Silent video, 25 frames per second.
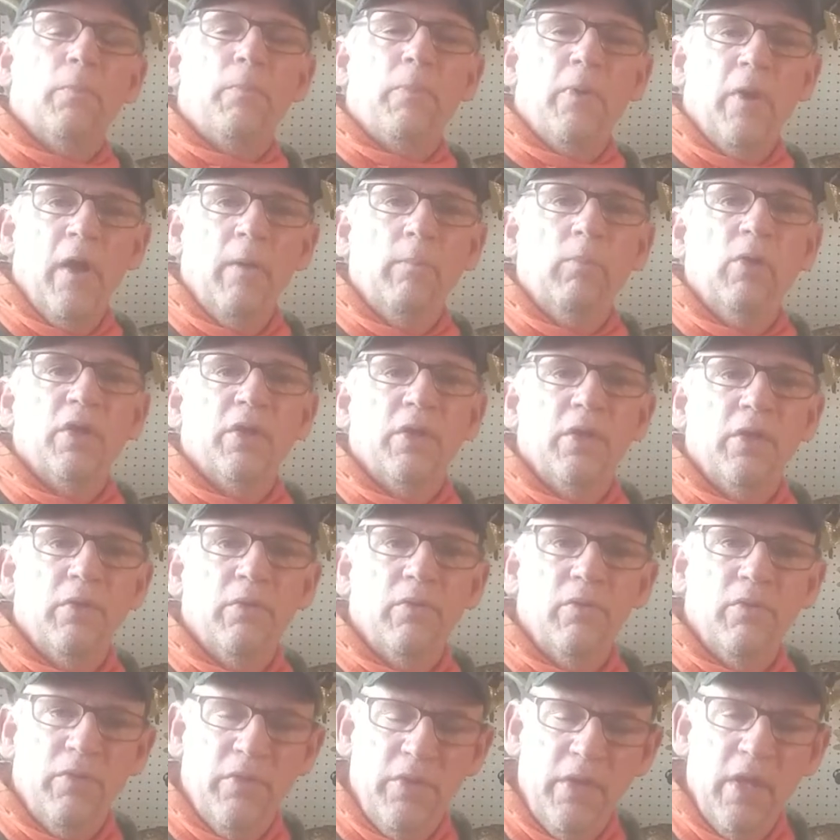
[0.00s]
public
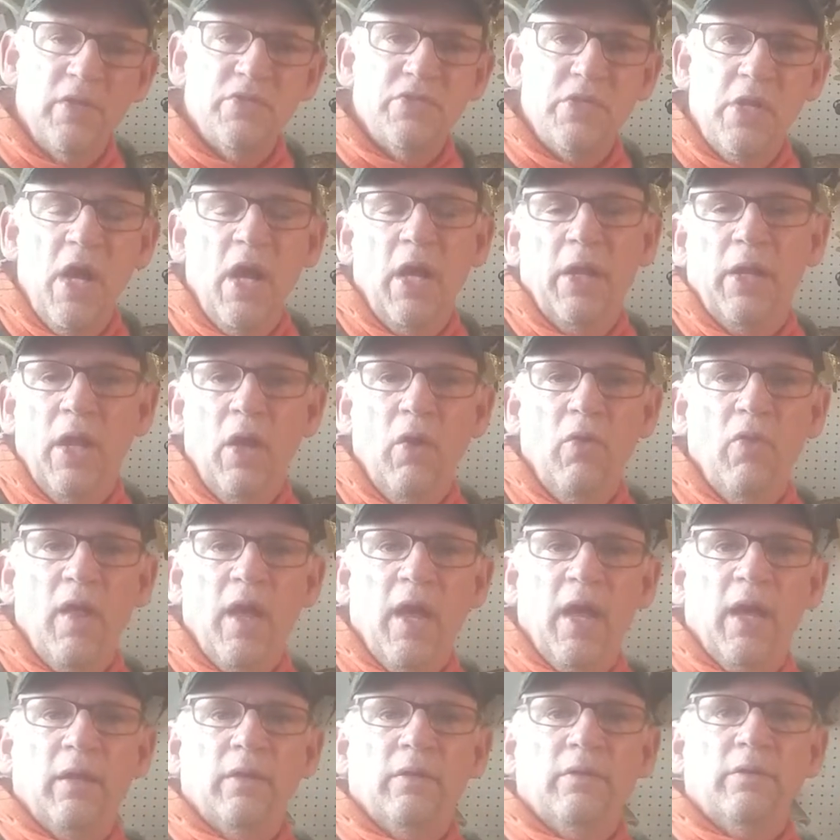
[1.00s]
does not know
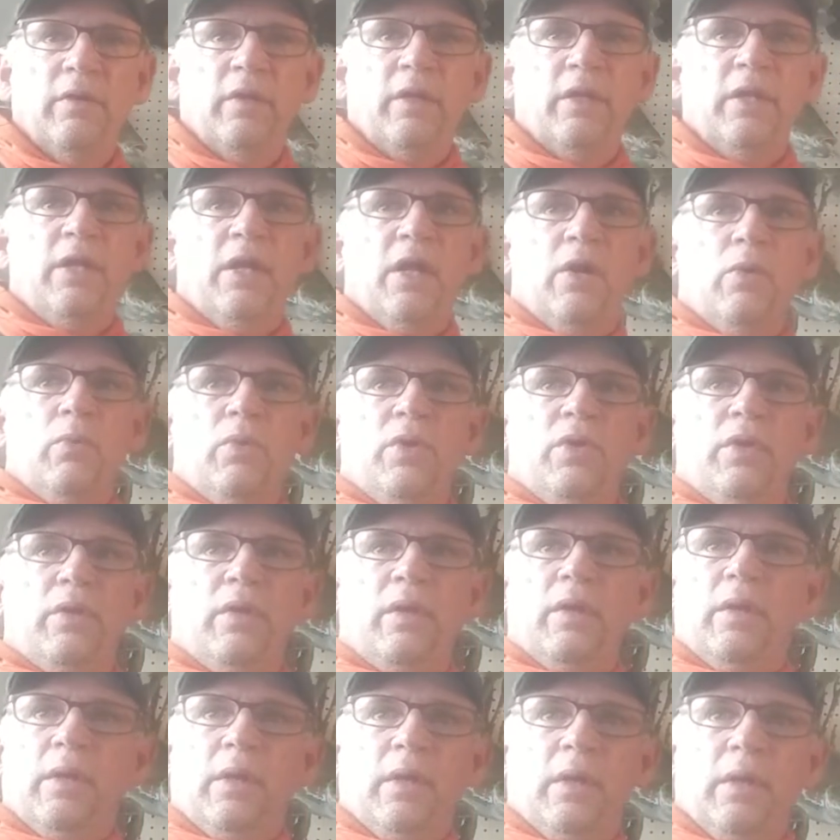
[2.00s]
that.
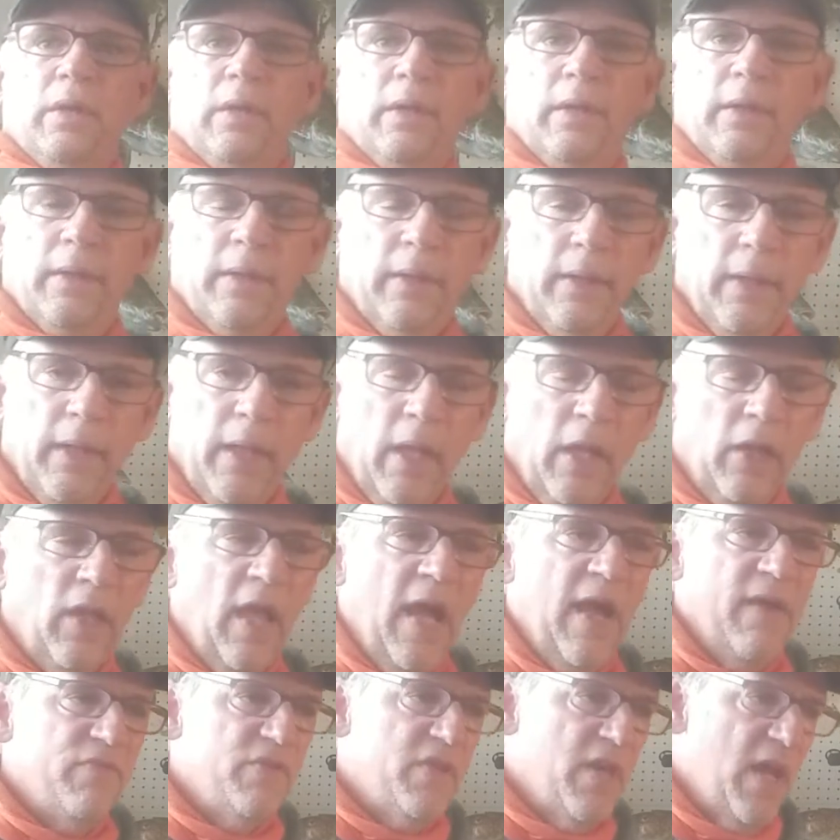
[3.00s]
When a
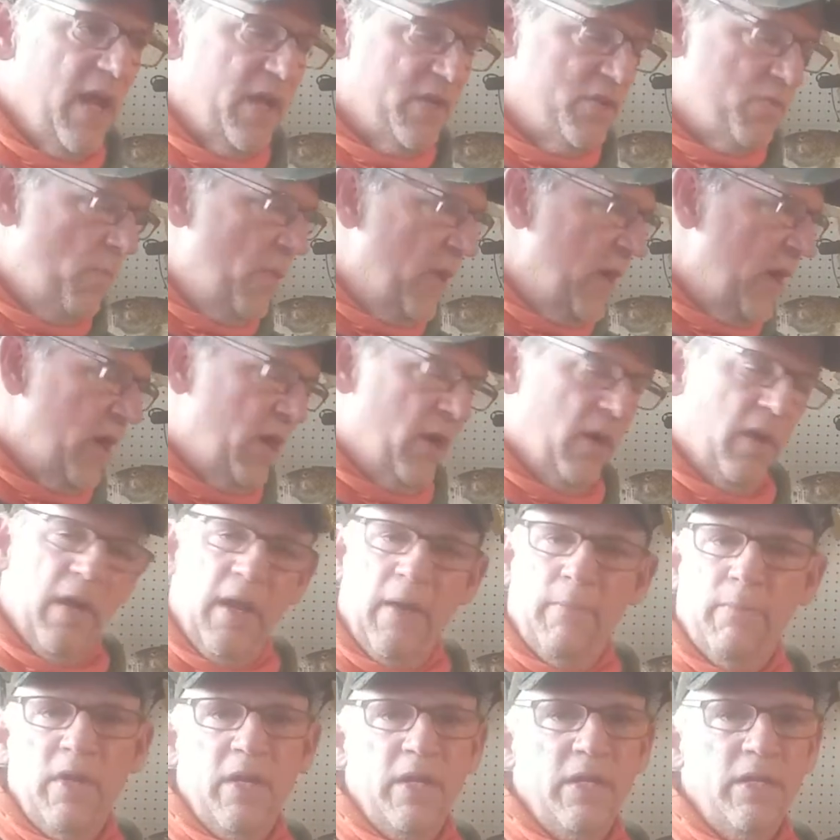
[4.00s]
life-size bear,
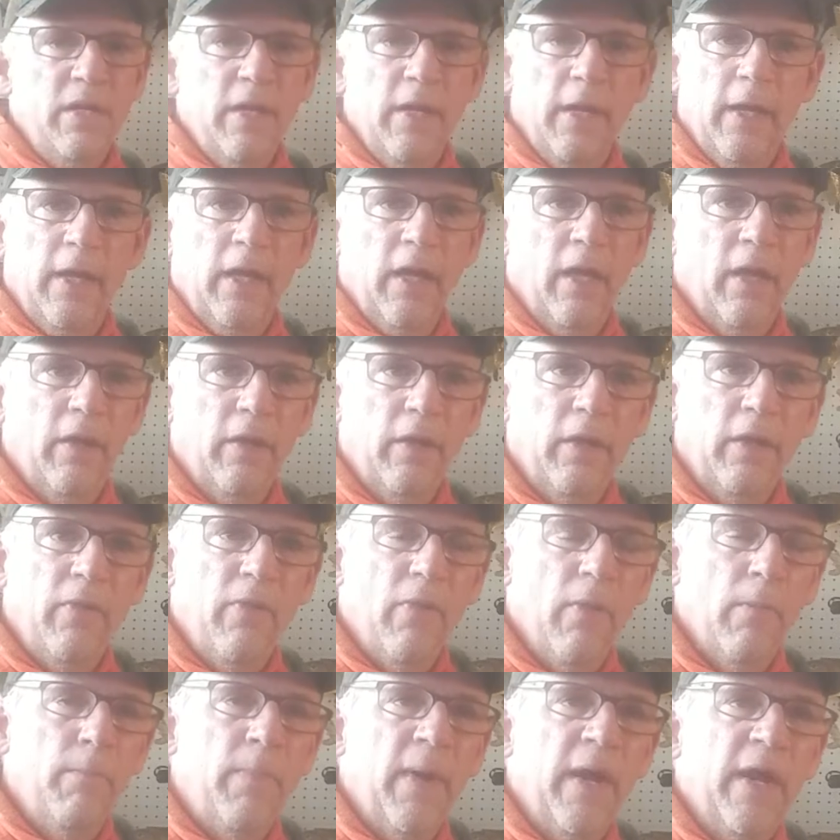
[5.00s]

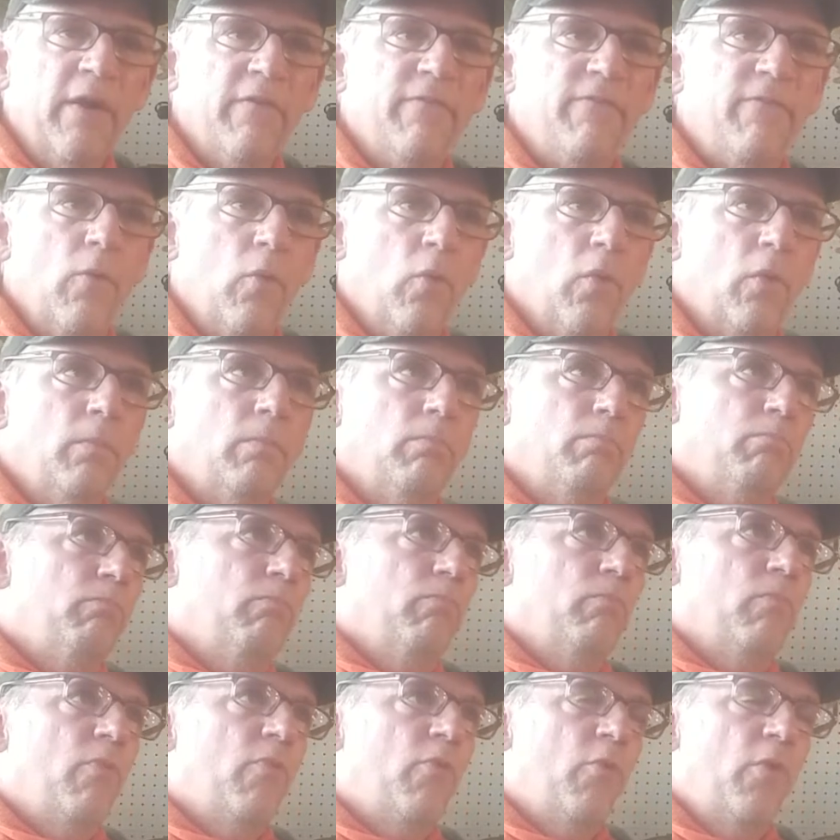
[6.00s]
the bear form,
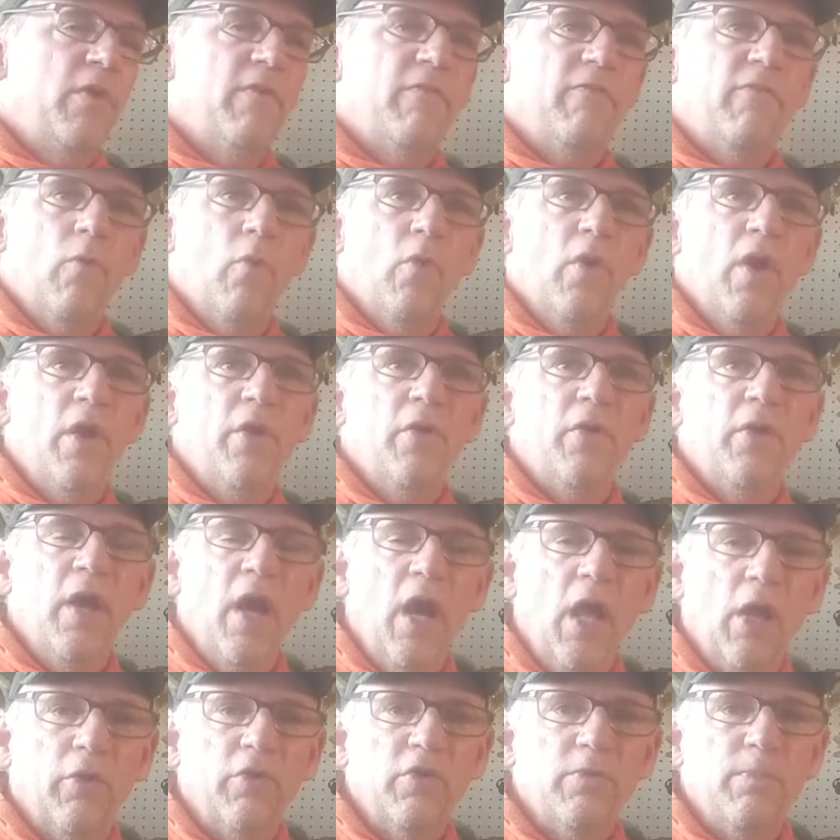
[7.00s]
$300 or
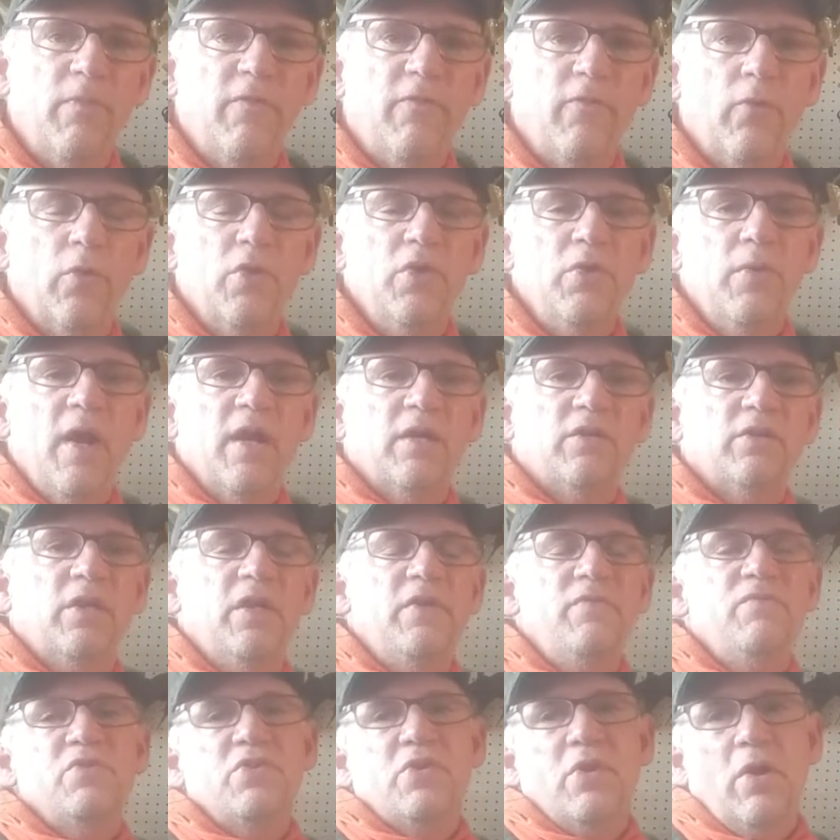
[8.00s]
$400 before you actually
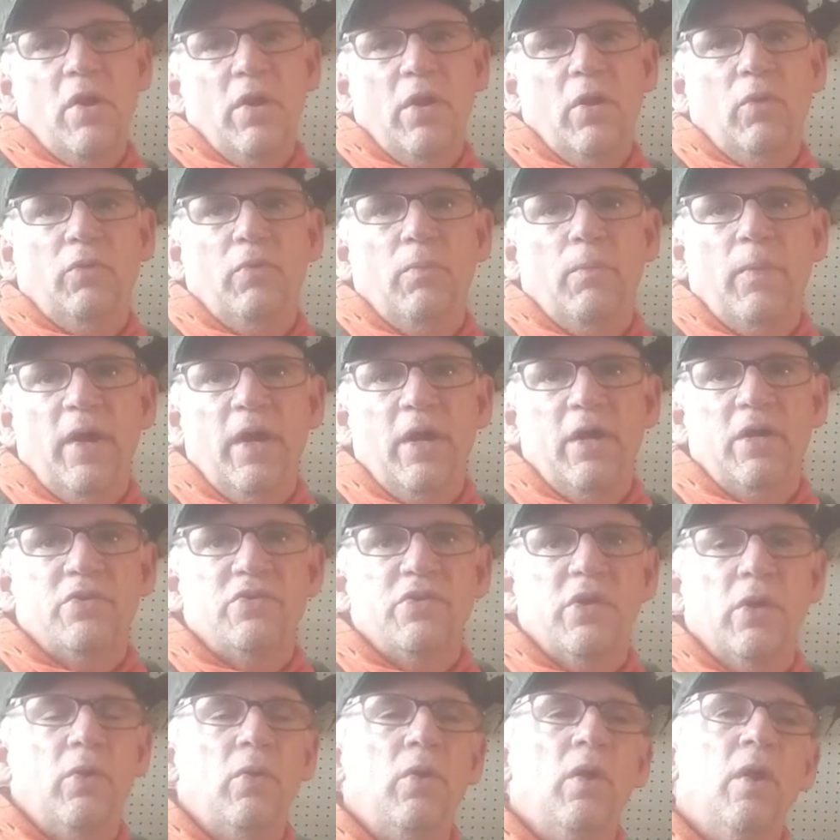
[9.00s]
even start on the bear.
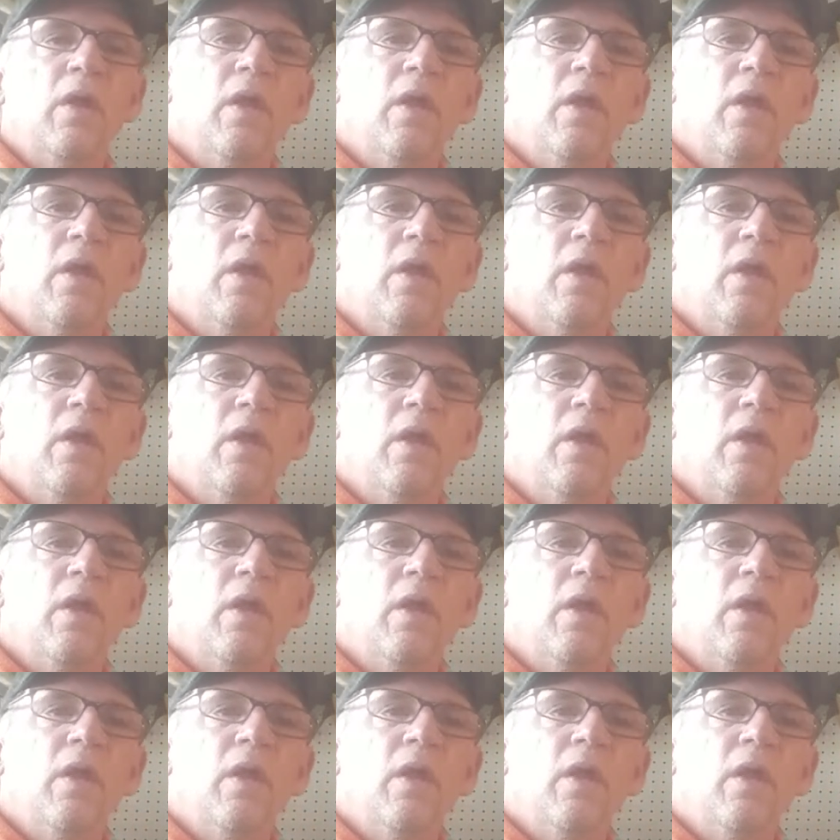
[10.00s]
So